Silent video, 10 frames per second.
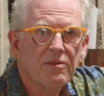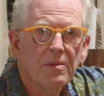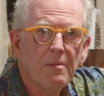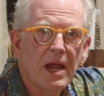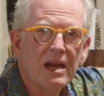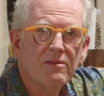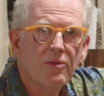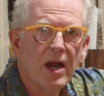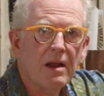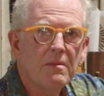from the main
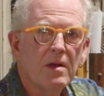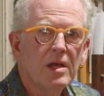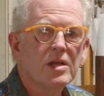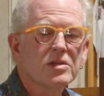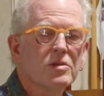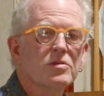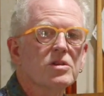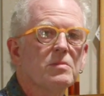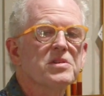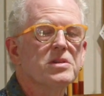frame. So there's
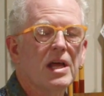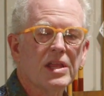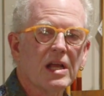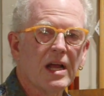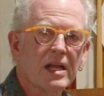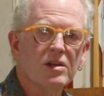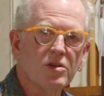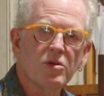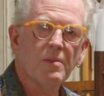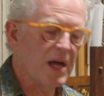almost nothing I can
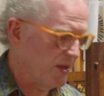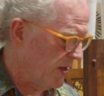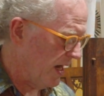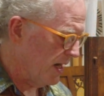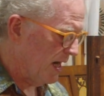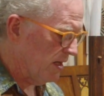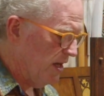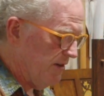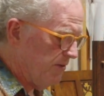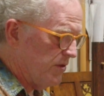do about that. I
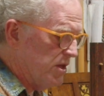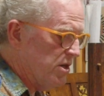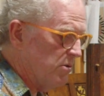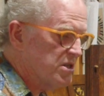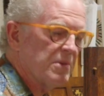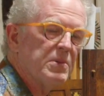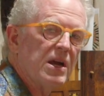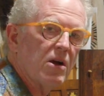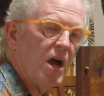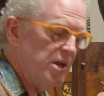left the notes up
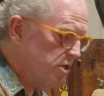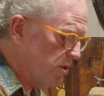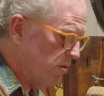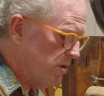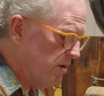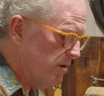here untuned.